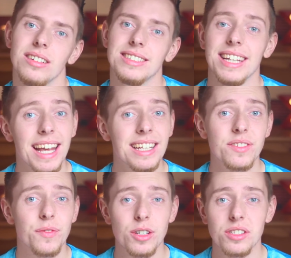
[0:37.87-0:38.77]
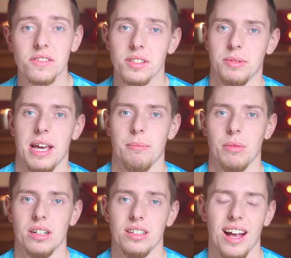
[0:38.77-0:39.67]
Today is the 1st of
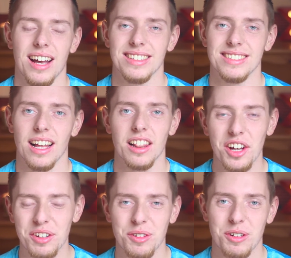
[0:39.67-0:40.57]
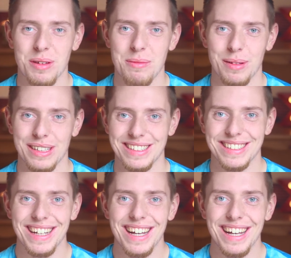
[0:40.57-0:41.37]
September and a lot of young people